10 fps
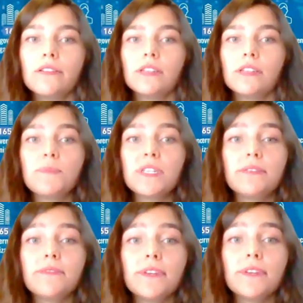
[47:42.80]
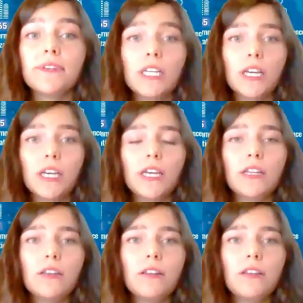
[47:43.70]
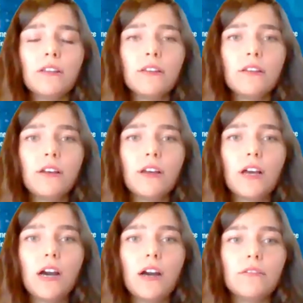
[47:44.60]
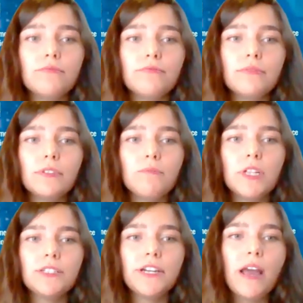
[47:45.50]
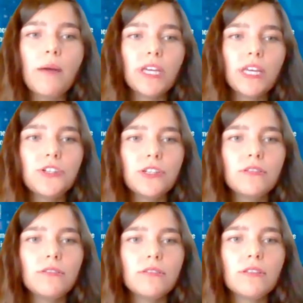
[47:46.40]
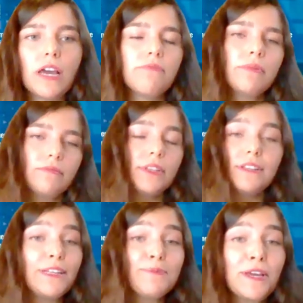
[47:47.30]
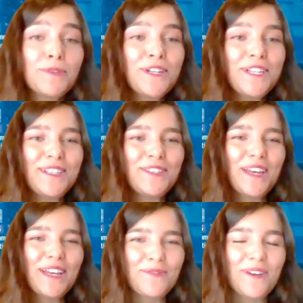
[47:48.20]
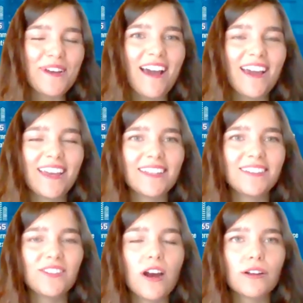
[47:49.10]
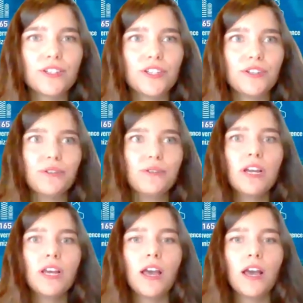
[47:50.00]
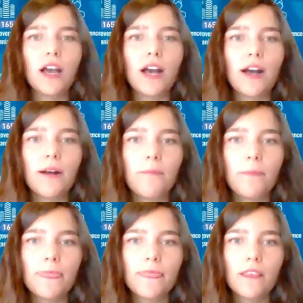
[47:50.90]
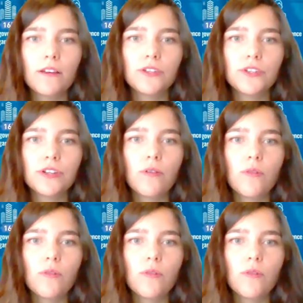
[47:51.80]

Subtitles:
Specifically in military applications, that's my expertise, so that's what I can talk to. I show